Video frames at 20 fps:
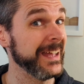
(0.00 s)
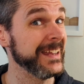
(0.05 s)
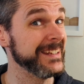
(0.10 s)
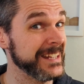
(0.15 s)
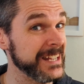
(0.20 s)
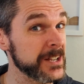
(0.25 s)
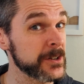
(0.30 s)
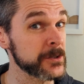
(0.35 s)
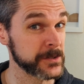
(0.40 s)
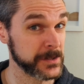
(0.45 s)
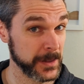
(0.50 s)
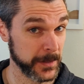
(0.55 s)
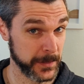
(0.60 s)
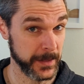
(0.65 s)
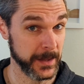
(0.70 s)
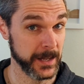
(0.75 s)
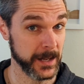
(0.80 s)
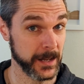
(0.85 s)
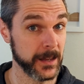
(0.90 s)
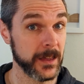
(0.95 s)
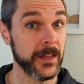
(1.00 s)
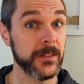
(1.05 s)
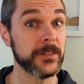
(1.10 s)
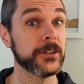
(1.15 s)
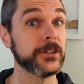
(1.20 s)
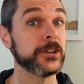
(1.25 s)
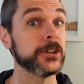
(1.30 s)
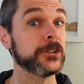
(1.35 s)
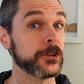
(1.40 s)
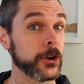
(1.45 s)
And here's the thing,
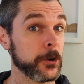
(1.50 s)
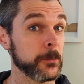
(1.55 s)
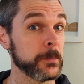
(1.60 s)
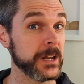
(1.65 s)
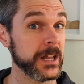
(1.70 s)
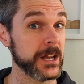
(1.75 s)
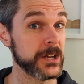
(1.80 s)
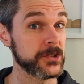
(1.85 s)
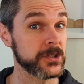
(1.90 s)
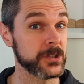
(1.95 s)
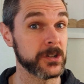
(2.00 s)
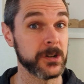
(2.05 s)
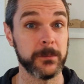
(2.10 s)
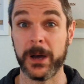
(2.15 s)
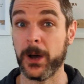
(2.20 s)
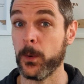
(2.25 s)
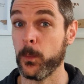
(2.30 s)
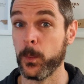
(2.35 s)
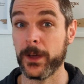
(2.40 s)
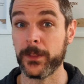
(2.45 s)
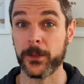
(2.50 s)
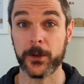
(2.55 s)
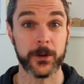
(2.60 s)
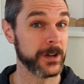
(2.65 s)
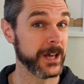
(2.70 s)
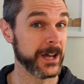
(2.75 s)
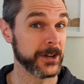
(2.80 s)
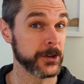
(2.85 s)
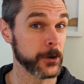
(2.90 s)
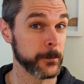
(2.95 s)
the determination about whether or
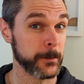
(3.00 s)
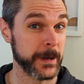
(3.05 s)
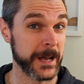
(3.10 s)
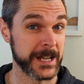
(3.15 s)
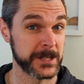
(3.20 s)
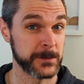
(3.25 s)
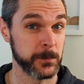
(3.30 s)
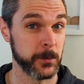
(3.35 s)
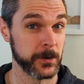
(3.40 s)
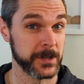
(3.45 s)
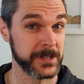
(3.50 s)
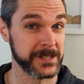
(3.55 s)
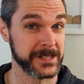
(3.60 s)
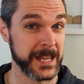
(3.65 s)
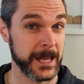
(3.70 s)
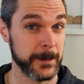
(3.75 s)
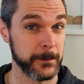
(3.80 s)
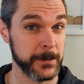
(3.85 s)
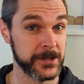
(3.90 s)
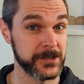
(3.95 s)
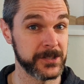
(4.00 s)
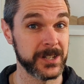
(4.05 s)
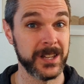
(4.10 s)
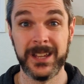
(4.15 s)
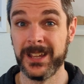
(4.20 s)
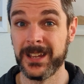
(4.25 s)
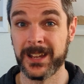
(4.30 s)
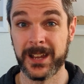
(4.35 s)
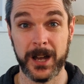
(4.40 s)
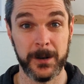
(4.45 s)
not your passport is damaged
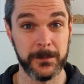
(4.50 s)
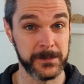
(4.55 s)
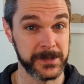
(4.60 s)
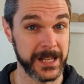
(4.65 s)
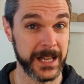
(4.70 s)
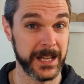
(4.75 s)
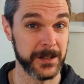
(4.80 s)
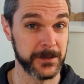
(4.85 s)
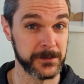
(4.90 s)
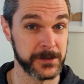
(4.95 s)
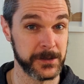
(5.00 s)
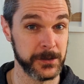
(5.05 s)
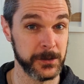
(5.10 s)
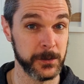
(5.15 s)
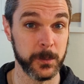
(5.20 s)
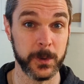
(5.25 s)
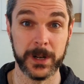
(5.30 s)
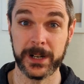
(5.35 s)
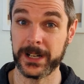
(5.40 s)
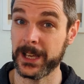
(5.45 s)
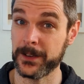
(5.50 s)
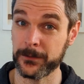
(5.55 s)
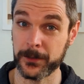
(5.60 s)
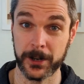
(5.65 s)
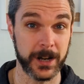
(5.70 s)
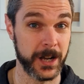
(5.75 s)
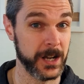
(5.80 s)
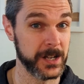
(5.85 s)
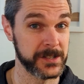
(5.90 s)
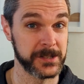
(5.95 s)
comes down to whatever
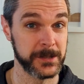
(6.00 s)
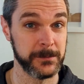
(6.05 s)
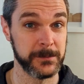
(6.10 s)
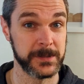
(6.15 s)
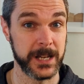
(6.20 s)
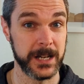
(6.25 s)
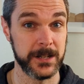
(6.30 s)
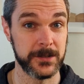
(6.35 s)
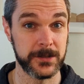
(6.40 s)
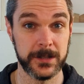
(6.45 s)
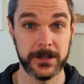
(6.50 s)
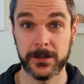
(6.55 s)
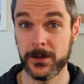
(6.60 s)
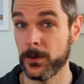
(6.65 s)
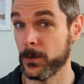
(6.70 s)
customs agent